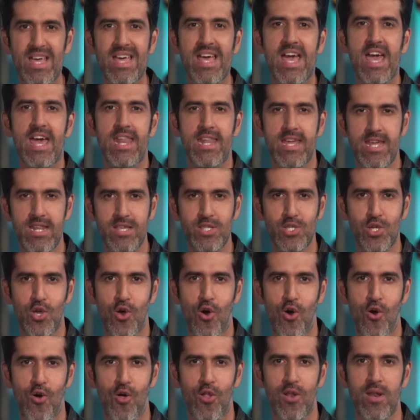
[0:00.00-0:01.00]
and it is
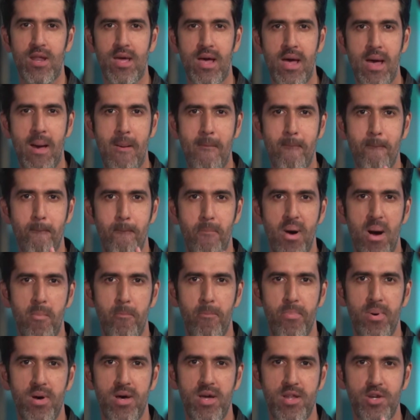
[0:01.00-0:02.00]
called
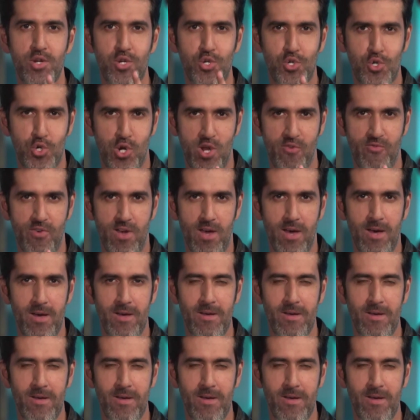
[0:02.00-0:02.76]
Bumper Trivia.